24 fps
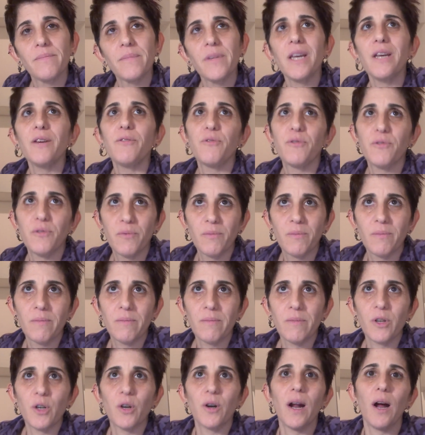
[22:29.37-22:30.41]
If
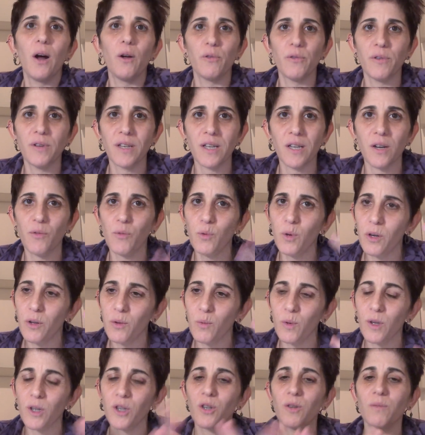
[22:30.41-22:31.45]
your healthy self
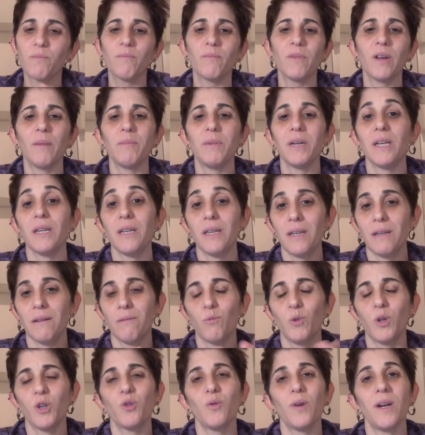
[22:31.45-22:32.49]
worth, which I mean,
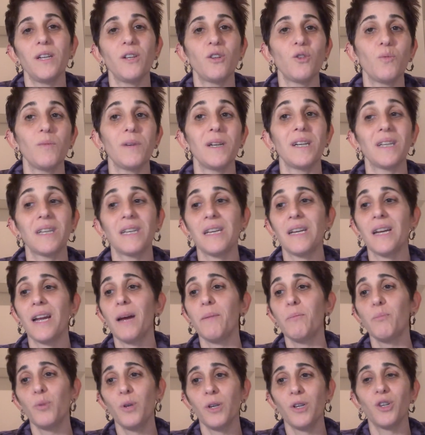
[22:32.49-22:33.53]
we're 22 minutes in.
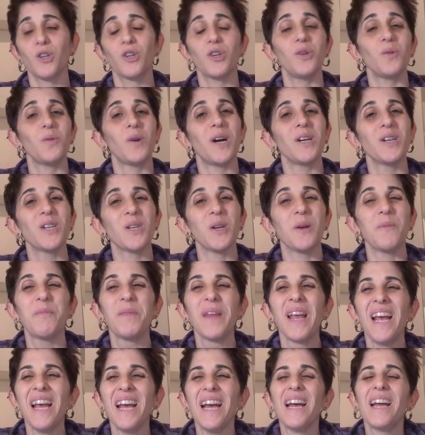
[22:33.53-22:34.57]
I'm pretty sure you are. So
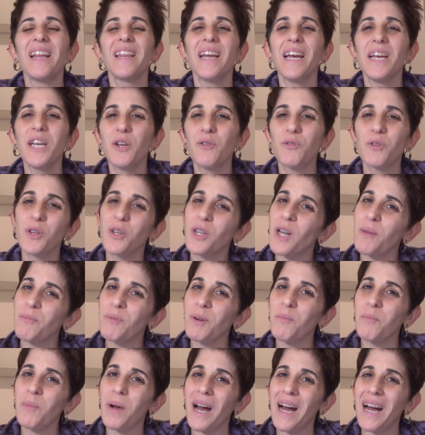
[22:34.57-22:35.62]
thank you for
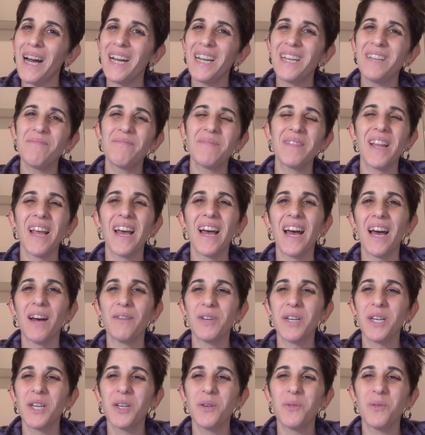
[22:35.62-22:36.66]
stopping by.
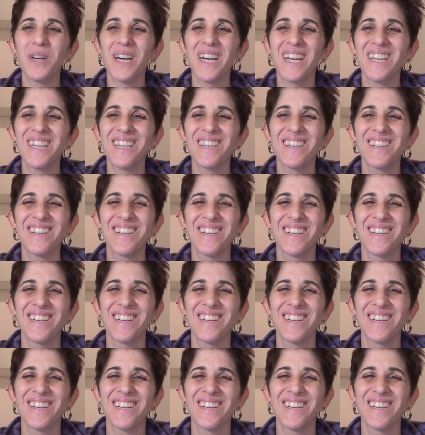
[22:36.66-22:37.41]
Have a good one.